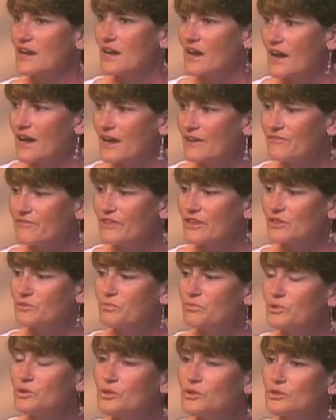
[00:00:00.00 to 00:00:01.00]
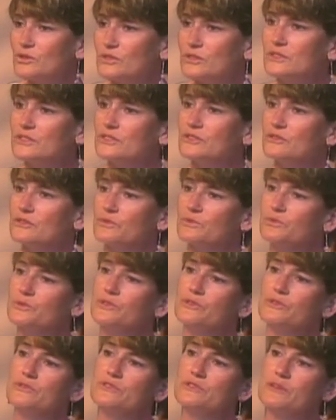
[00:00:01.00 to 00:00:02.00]
I felt pulled
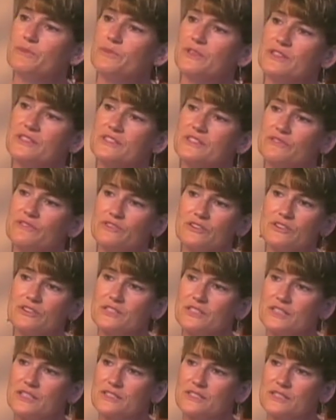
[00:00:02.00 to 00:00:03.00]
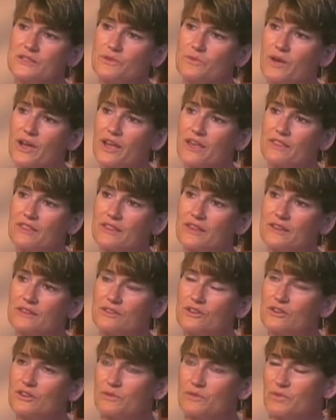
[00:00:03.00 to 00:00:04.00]
through some of these adversities in a way that
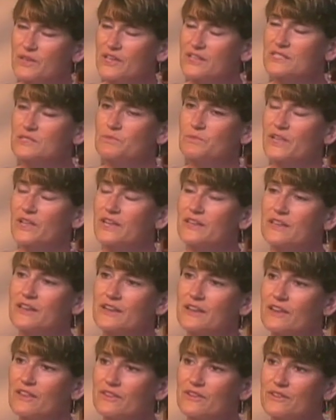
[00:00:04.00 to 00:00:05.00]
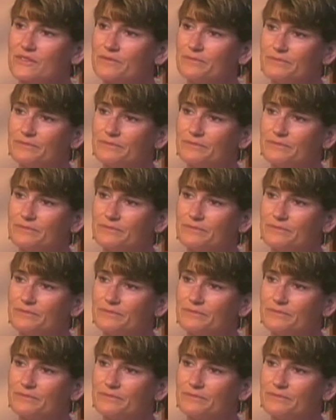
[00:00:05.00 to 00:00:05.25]
couldn't be explained any other.